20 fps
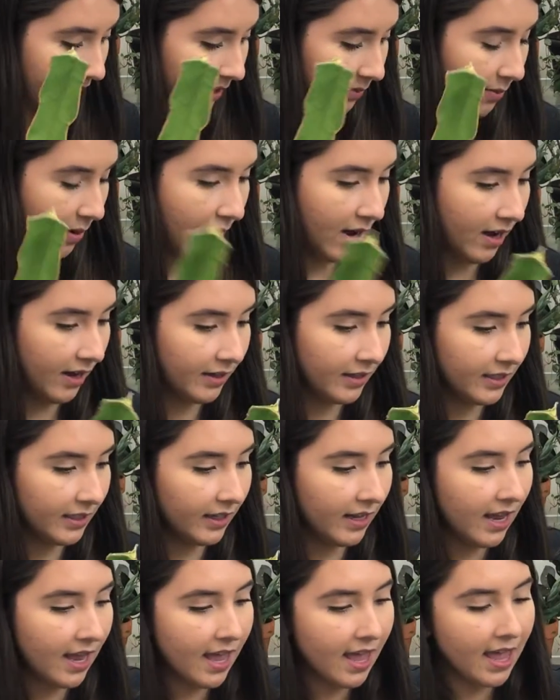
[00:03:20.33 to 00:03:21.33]
in order to
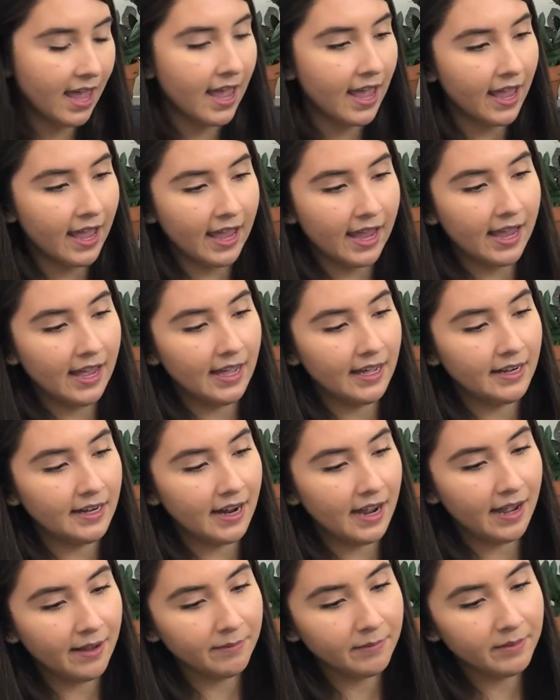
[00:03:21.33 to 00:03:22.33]
put it in soil
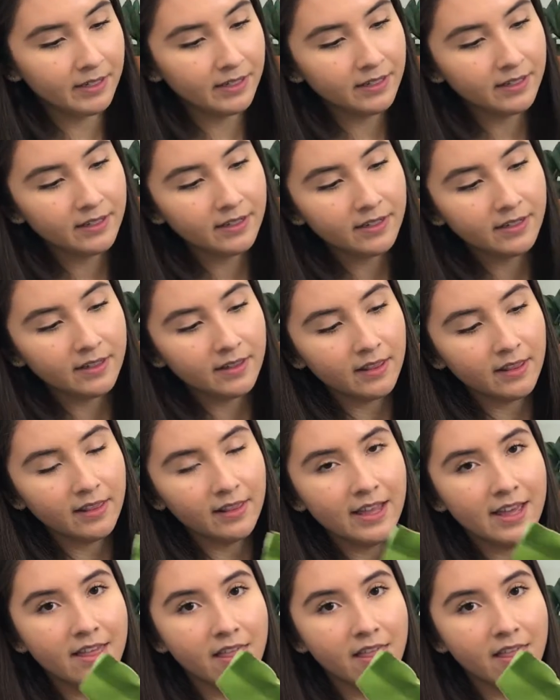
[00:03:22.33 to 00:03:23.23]
because otherwise it's just